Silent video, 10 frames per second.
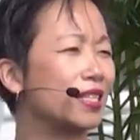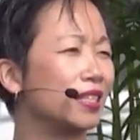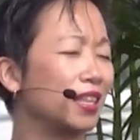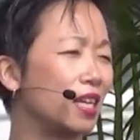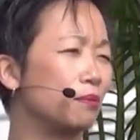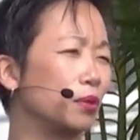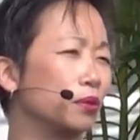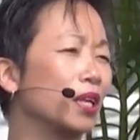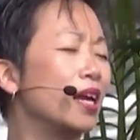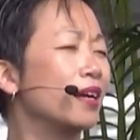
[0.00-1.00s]
enabled
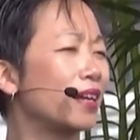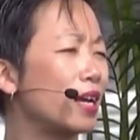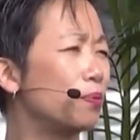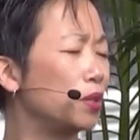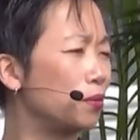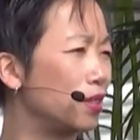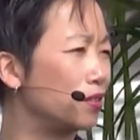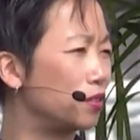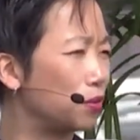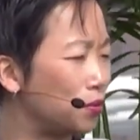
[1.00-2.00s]
Capital One
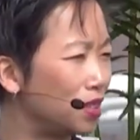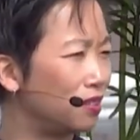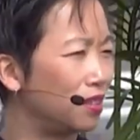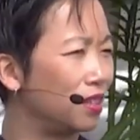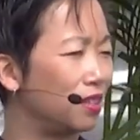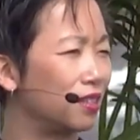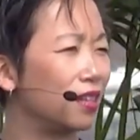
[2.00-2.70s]
to rethink